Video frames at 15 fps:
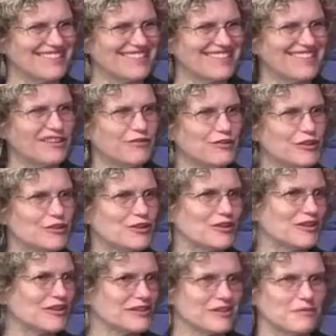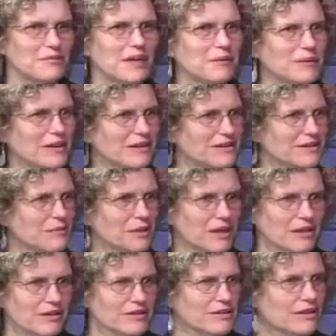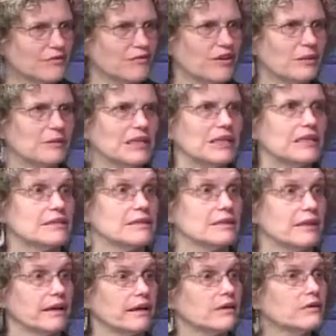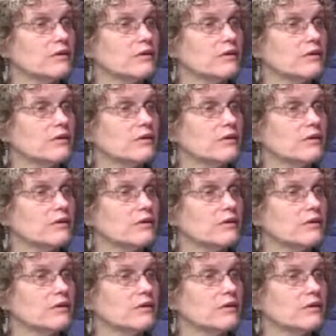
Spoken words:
in the future because it may be that somebody else in the family needs it later,